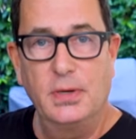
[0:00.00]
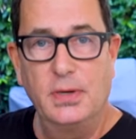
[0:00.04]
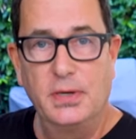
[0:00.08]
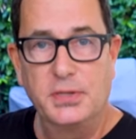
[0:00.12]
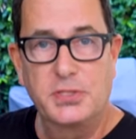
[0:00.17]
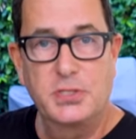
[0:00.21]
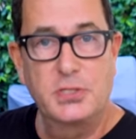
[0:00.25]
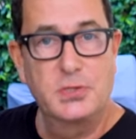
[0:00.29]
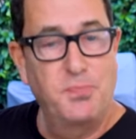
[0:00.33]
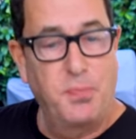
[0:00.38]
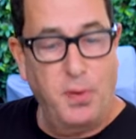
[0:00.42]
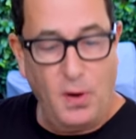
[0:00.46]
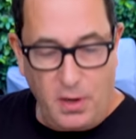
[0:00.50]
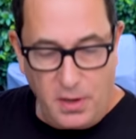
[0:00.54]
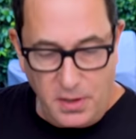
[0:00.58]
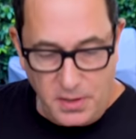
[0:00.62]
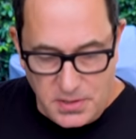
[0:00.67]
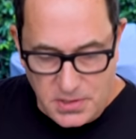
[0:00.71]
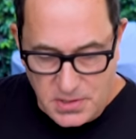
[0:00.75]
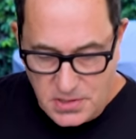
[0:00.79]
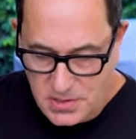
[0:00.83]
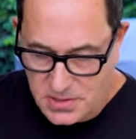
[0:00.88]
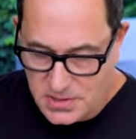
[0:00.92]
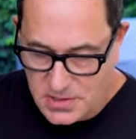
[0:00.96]
It's
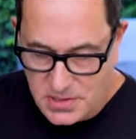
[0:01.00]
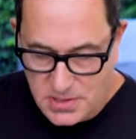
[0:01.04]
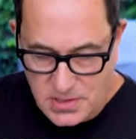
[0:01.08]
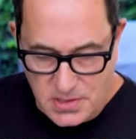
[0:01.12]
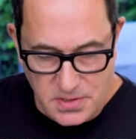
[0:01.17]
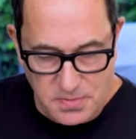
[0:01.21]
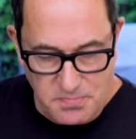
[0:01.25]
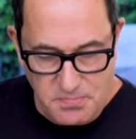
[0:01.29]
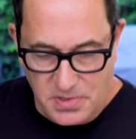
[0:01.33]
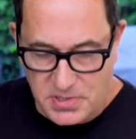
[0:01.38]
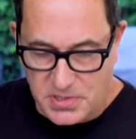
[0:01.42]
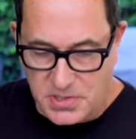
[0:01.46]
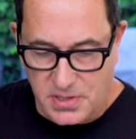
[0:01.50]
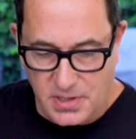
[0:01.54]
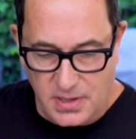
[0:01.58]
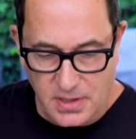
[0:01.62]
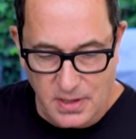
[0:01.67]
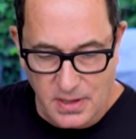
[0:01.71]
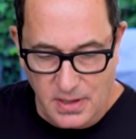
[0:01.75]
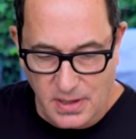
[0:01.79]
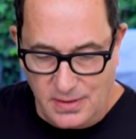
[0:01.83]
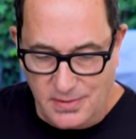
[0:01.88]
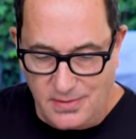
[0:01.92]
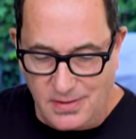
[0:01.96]
sparse, it's
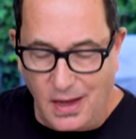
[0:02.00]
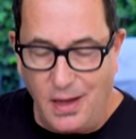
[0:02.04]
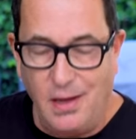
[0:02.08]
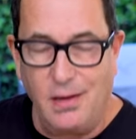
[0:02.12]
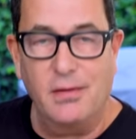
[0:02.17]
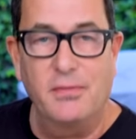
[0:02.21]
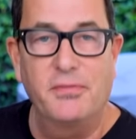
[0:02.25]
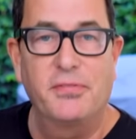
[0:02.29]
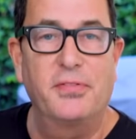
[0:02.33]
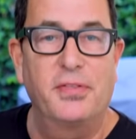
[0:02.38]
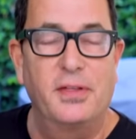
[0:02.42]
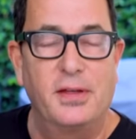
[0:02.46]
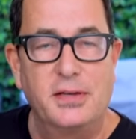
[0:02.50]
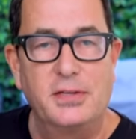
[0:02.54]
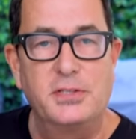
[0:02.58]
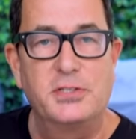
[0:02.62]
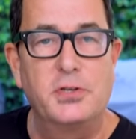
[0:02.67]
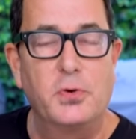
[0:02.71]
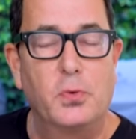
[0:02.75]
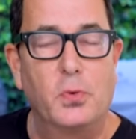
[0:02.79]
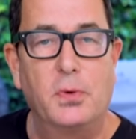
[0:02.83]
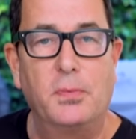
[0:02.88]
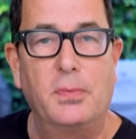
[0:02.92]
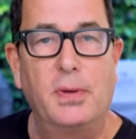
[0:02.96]
missing a ton of things
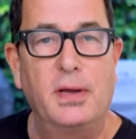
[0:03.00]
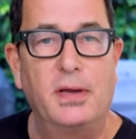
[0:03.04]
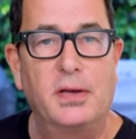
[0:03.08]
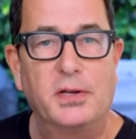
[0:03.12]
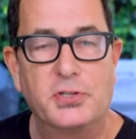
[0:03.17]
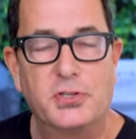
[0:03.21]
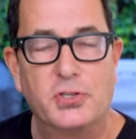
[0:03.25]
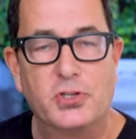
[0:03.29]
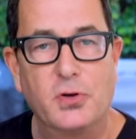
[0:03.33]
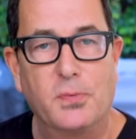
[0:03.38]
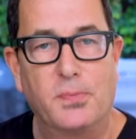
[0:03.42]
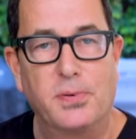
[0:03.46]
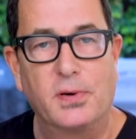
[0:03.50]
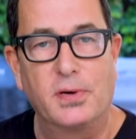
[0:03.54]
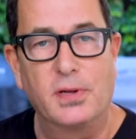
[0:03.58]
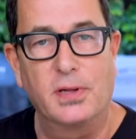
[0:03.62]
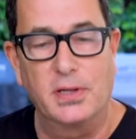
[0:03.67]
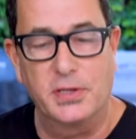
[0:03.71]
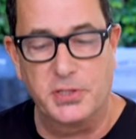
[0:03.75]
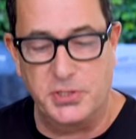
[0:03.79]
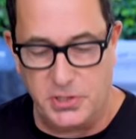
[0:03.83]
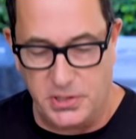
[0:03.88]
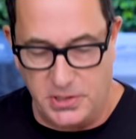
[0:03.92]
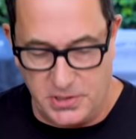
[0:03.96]
that would make it super
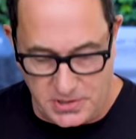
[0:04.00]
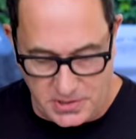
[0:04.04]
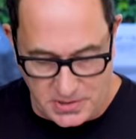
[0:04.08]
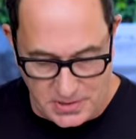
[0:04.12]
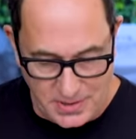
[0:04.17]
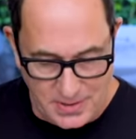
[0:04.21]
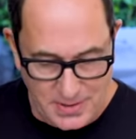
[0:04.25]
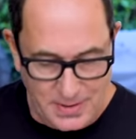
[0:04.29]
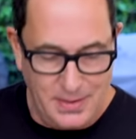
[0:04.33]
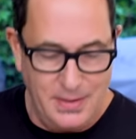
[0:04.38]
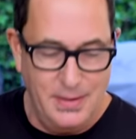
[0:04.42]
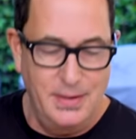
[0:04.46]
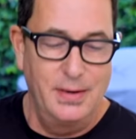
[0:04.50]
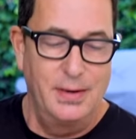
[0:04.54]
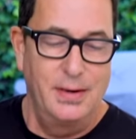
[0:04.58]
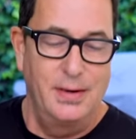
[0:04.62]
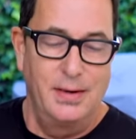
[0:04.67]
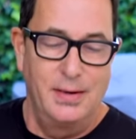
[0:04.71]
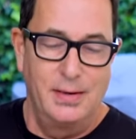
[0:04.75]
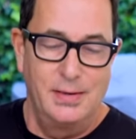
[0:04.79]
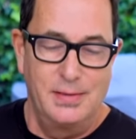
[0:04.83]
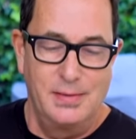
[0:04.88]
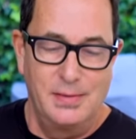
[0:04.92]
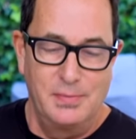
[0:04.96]
delicious.
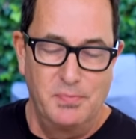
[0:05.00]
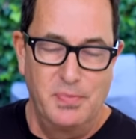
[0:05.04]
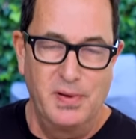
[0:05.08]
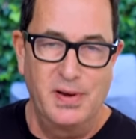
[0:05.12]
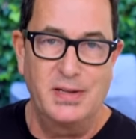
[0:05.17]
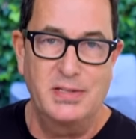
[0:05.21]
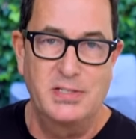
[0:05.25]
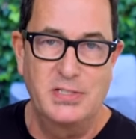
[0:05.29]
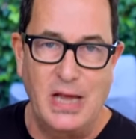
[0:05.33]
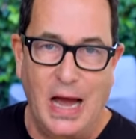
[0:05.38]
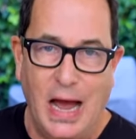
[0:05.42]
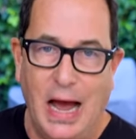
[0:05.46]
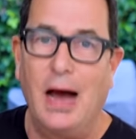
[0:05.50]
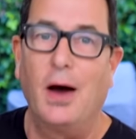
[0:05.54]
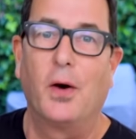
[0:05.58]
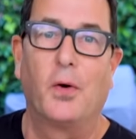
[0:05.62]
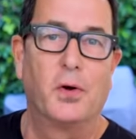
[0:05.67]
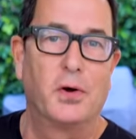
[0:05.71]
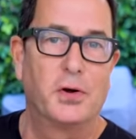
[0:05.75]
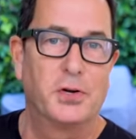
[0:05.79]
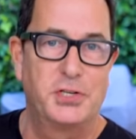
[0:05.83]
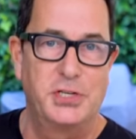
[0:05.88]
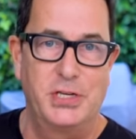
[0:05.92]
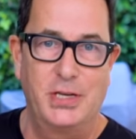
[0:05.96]
But it's
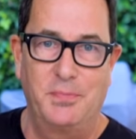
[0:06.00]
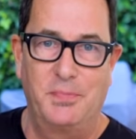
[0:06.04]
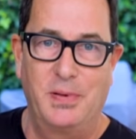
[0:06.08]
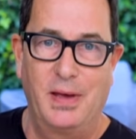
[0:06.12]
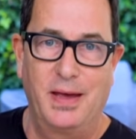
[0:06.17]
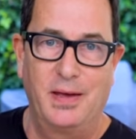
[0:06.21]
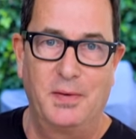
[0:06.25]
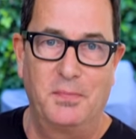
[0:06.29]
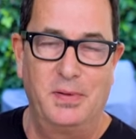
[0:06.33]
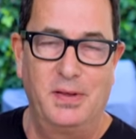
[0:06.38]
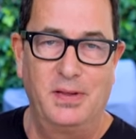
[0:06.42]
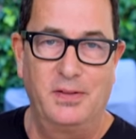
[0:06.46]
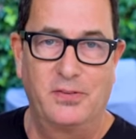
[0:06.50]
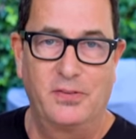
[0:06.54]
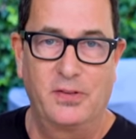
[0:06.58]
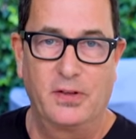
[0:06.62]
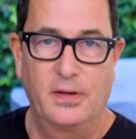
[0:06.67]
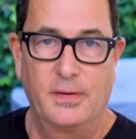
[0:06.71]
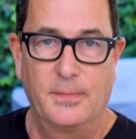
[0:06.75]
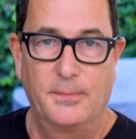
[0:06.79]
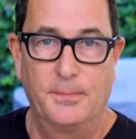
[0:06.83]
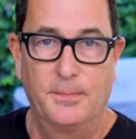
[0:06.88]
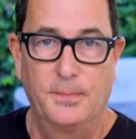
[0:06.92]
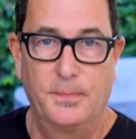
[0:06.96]
our sheet pan
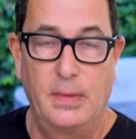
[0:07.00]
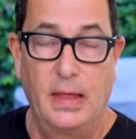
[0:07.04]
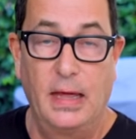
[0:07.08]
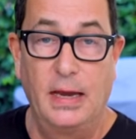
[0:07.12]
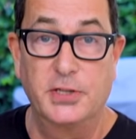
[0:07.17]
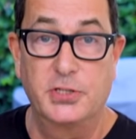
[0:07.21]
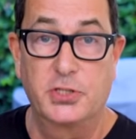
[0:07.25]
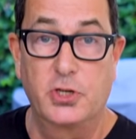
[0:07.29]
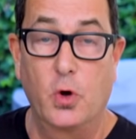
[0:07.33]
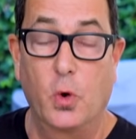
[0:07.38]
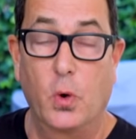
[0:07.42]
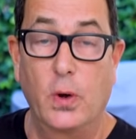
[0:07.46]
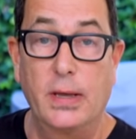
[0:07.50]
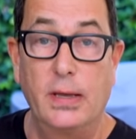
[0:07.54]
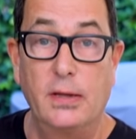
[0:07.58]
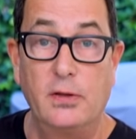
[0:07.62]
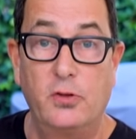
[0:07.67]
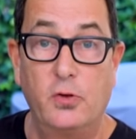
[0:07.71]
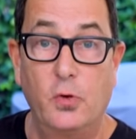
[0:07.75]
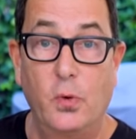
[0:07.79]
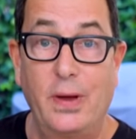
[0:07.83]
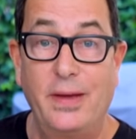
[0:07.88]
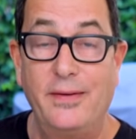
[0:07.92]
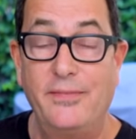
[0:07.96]
pizza. And it's going
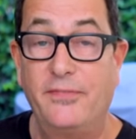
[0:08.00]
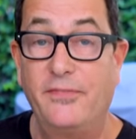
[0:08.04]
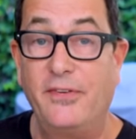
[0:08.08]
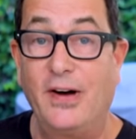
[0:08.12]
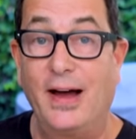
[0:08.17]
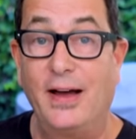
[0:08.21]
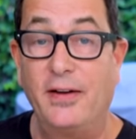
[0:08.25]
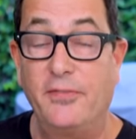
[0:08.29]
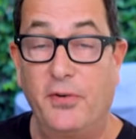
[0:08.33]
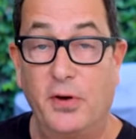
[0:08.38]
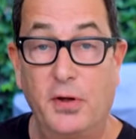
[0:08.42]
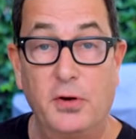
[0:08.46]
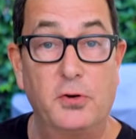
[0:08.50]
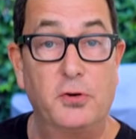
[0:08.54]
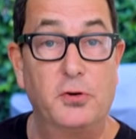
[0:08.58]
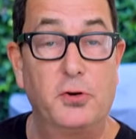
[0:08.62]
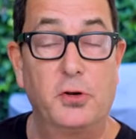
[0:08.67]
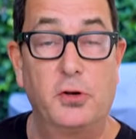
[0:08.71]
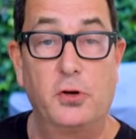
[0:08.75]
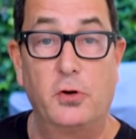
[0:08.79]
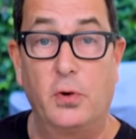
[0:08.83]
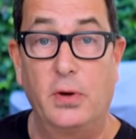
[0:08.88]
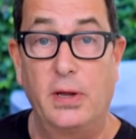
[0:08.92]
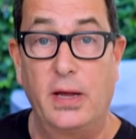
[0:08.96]
into a 500
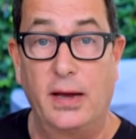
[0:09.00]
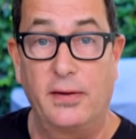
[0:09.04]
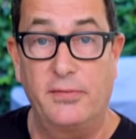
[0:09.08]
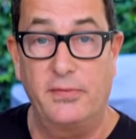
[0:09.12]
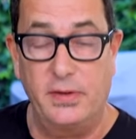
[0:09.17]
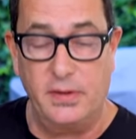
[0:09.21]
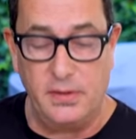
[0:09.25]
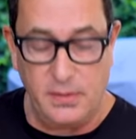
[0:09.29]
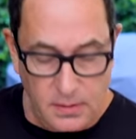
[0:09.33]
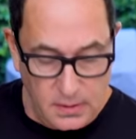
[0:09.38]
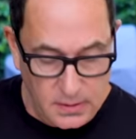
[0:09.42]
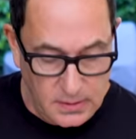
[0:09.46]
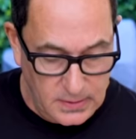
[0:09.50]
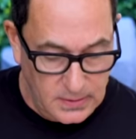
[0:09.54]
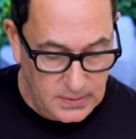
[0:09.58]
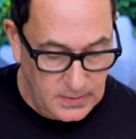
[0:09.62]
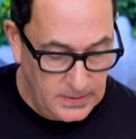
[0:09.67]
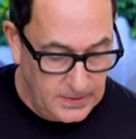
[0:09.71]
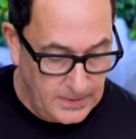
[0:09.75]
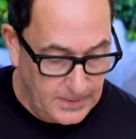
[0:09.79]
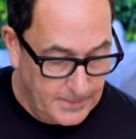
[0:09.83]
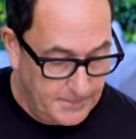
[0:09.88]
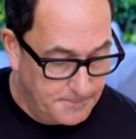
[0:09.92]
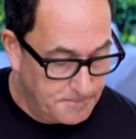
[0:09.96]
degree oven
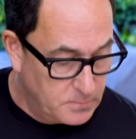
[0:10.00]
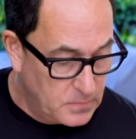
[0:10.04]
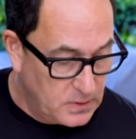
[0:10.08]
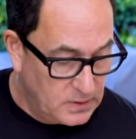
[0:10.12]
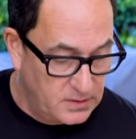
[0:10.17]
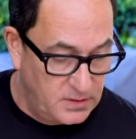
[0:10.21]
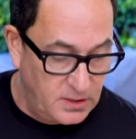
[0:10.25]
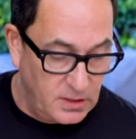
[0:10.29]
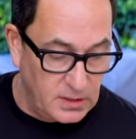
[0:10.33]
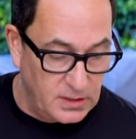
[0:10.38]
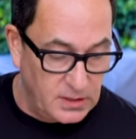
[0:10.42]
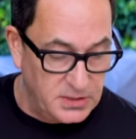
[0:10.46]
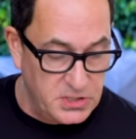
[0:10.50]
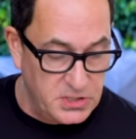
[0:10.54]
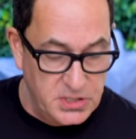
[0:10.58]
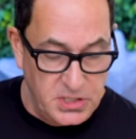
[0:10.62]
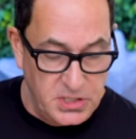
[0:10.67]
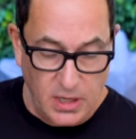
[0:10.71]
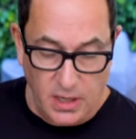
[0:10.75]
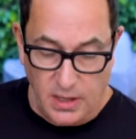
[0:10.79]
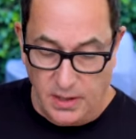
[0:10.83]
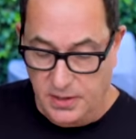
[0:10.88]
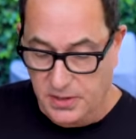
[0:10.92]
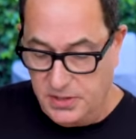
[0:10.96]
until it's done.